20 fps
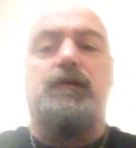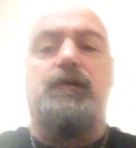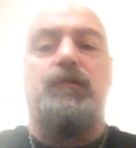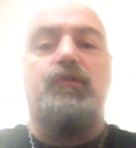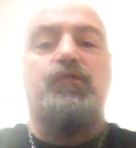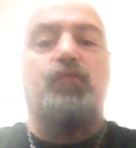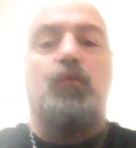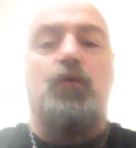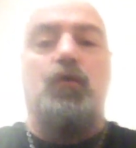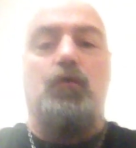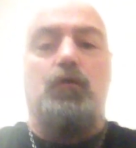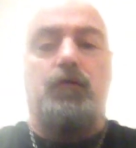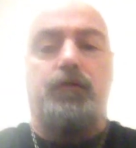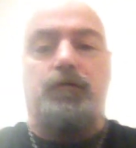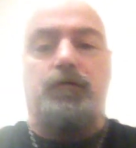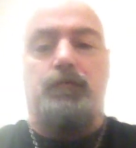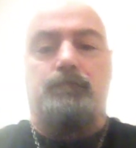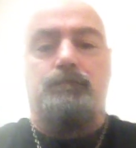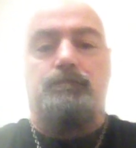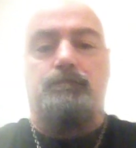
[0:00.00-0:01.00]
in this
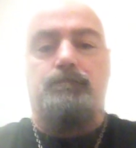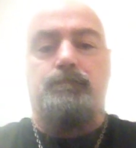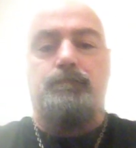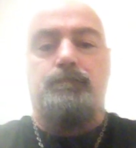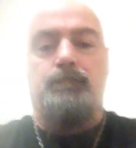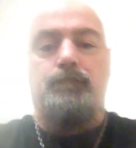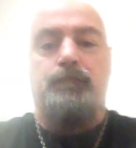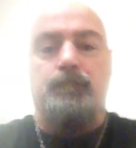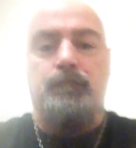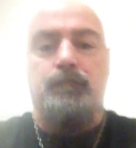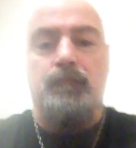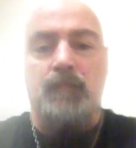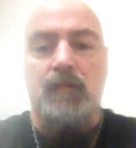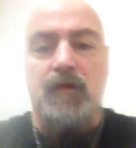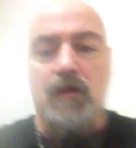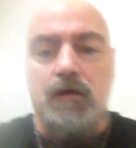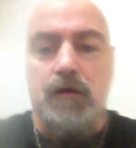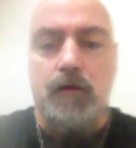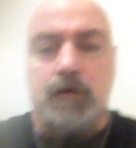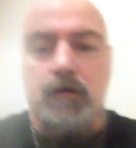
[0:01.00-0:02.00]
world,
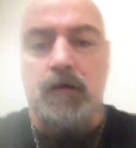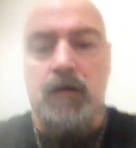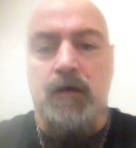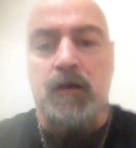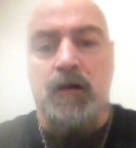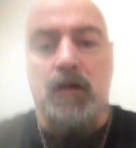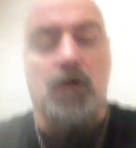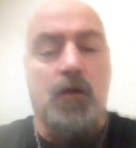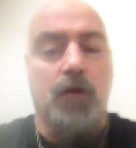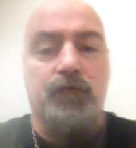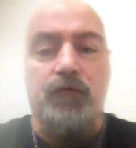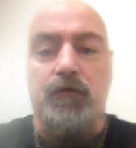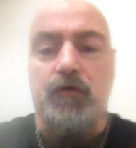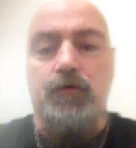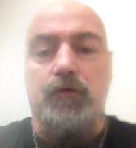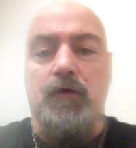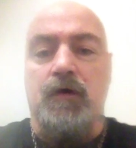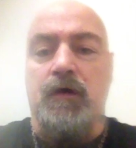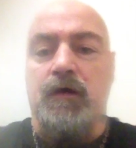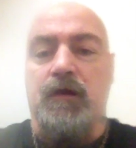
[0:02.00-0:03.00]
and all of
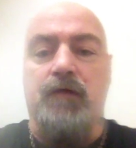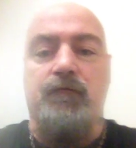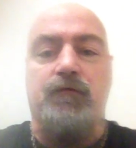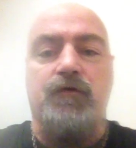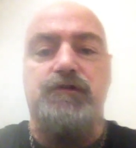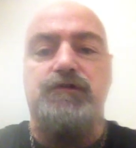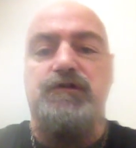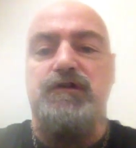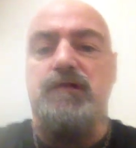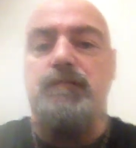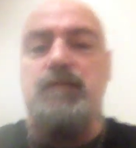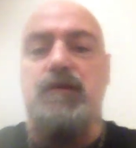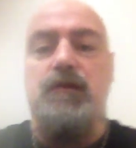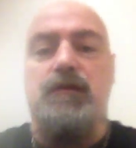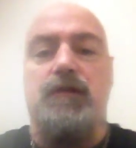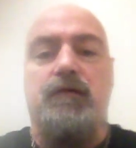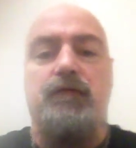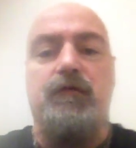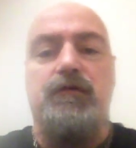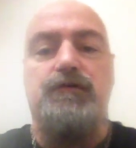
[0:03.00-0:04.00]
his, and every demon
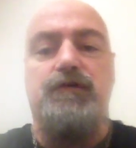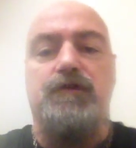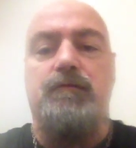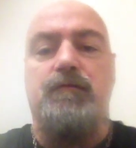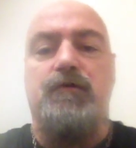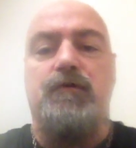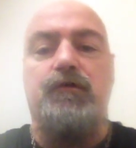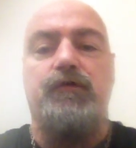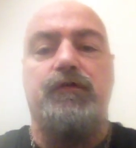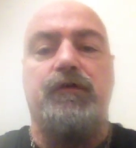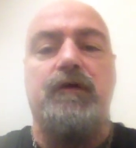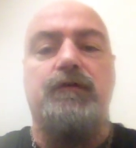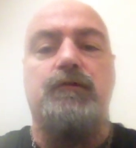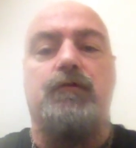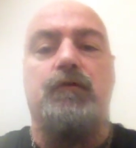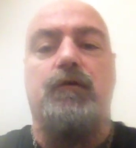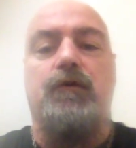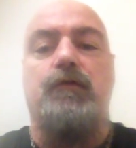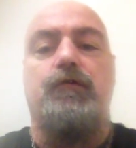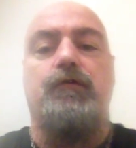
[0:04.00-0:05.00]
and every demoness that
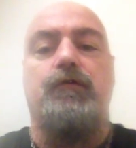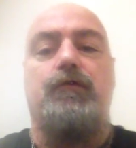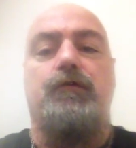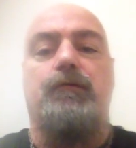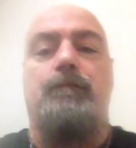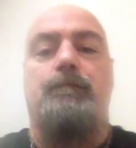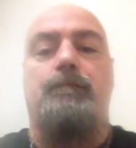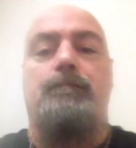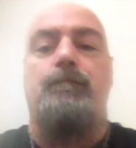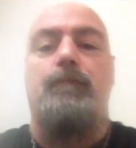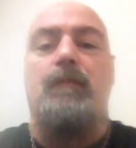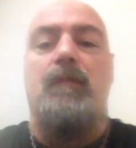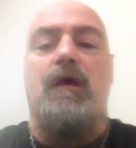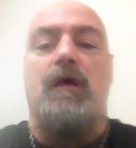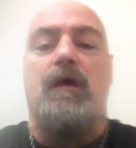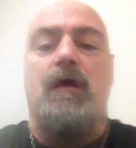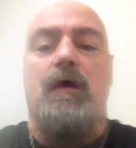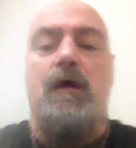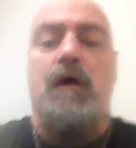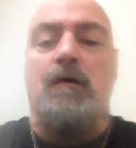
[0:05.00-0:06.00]
there is.
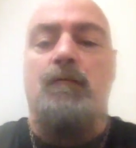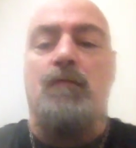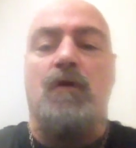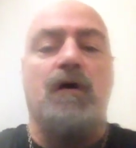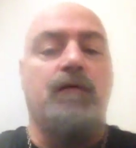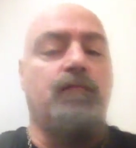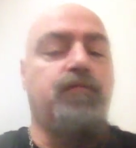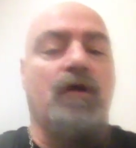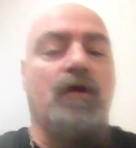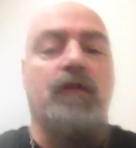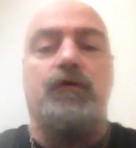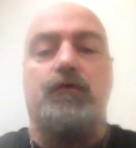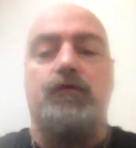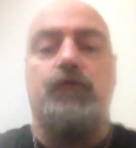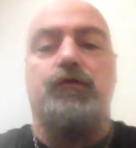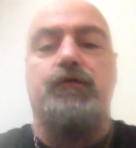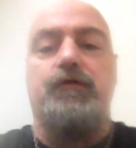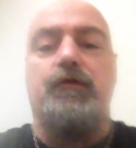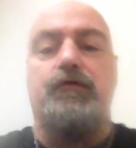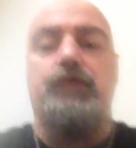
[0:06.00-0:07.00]
And my brothers
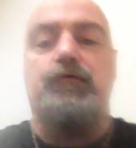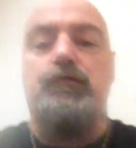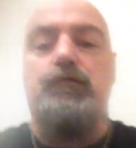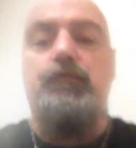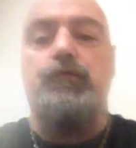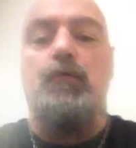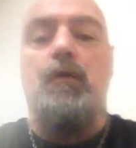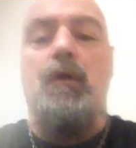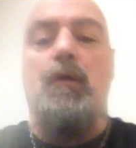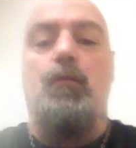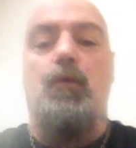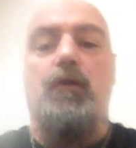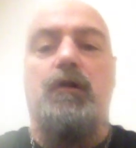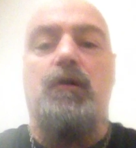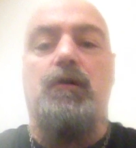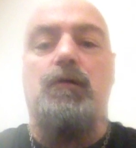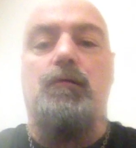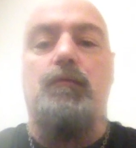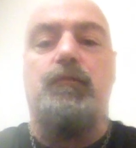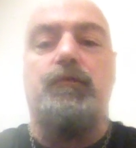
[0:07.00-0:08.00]
and sisters who are
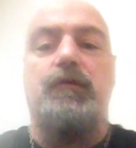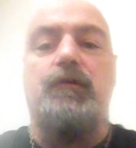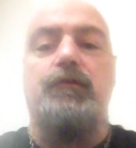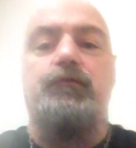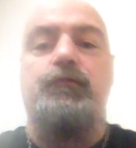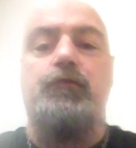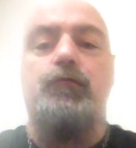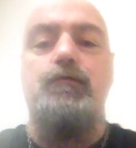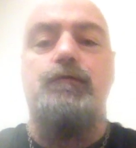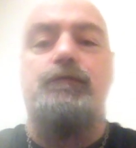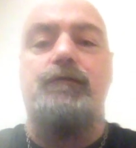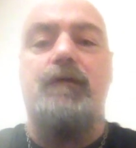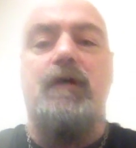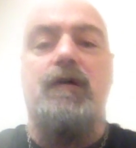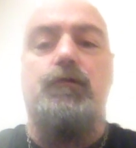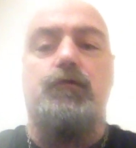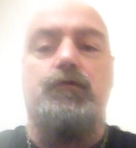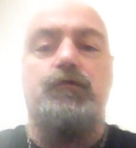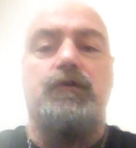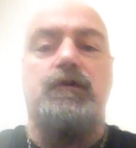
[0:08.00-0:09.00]
100% true to
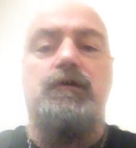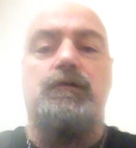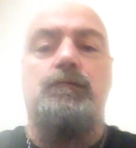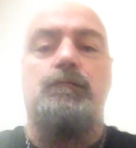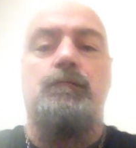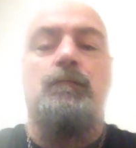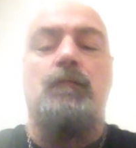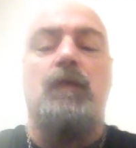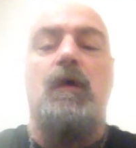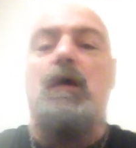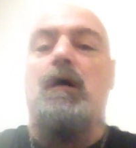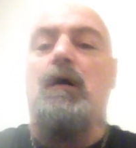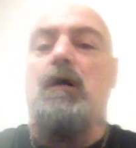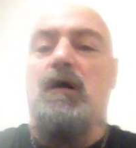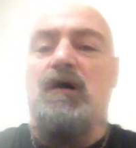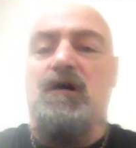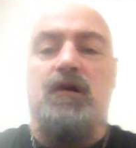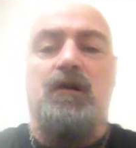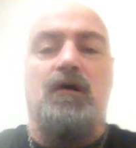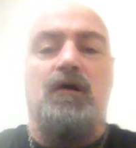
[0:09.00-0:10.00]
Father Satan,
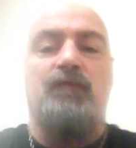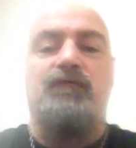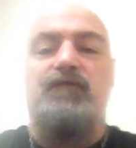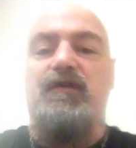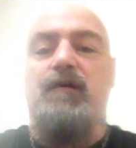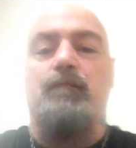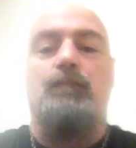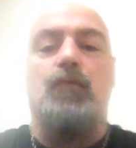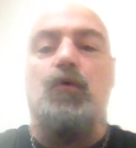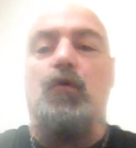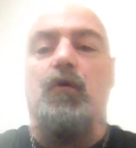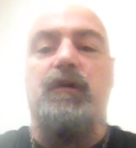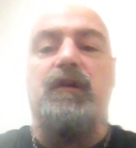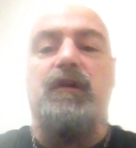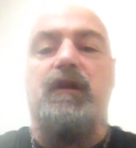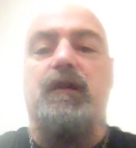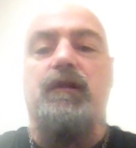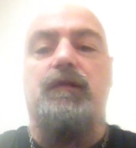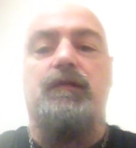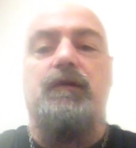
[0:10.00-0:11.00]
I love them more
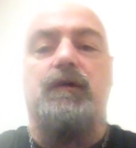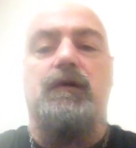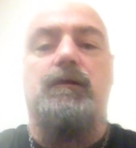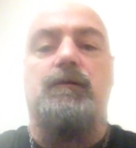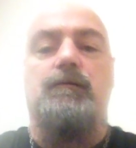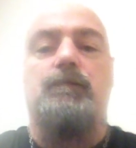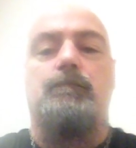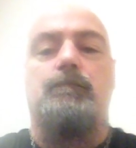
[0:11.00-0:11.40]
than anything.